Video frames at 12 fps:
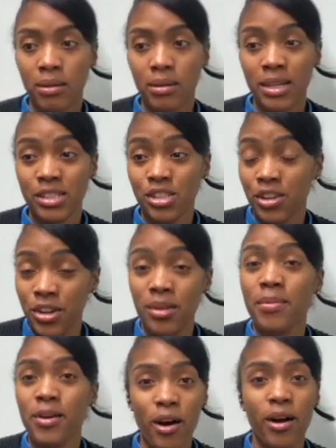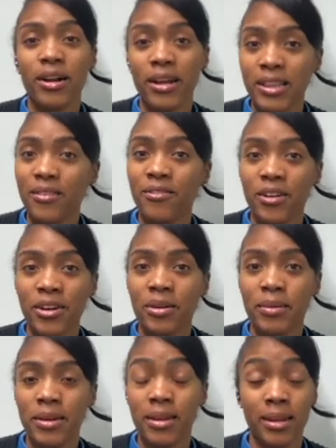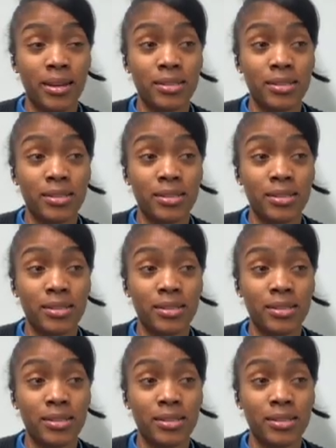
It's going to be hard at the very beginning.